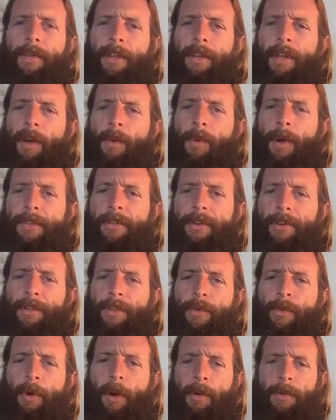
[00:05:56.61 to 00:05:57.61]
You know, whether
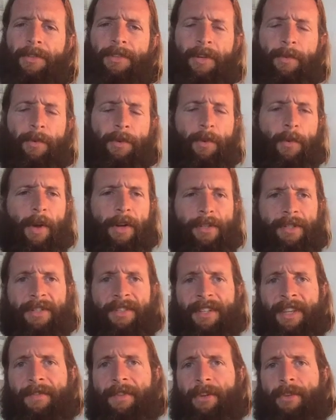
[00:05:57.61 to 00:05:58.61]
you are someone who watches
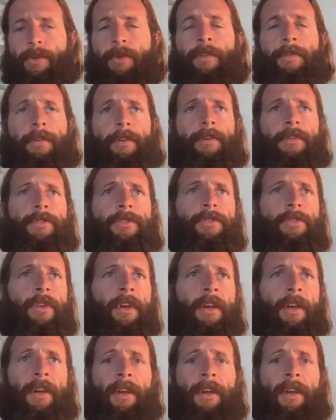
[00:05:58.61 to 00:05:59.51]
Steven Universe